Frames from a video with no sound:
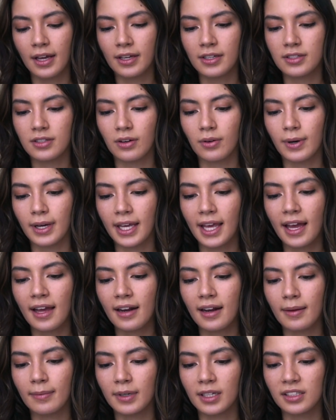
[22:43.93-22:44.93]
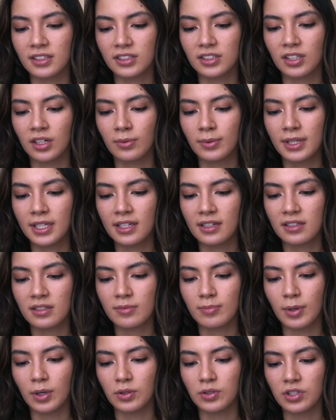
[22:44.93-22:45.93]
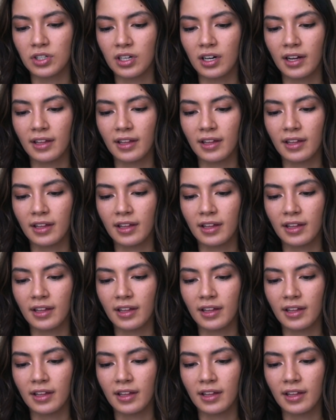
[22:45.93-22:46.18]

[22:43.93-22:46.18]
So again, I'm going to start with the exposure.